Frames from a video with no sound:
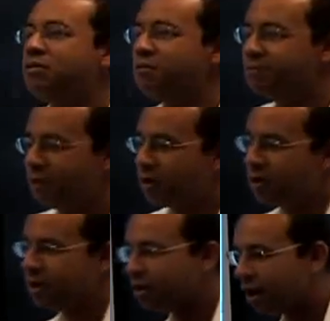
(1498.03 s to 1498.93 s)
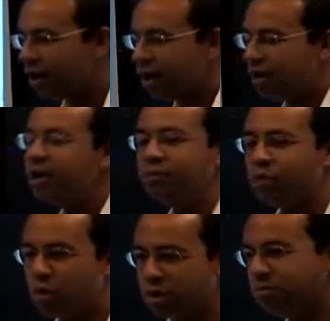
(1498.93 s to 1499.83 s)
very
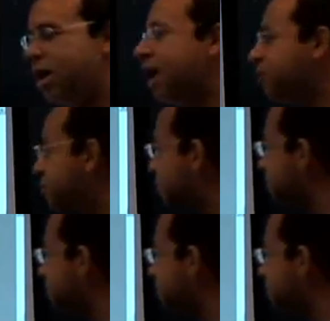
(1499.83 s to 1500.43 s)
important models.